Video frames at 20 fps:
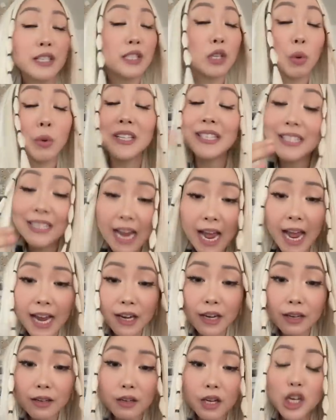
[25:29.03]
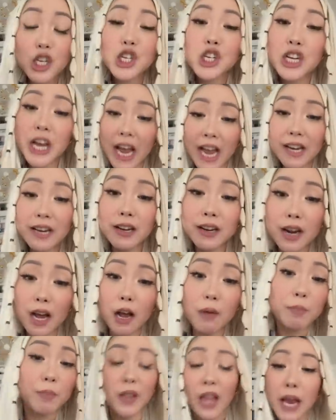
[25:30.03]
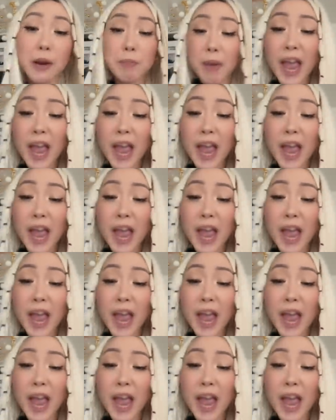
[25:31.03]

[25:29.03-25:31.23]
So instead, she ended up like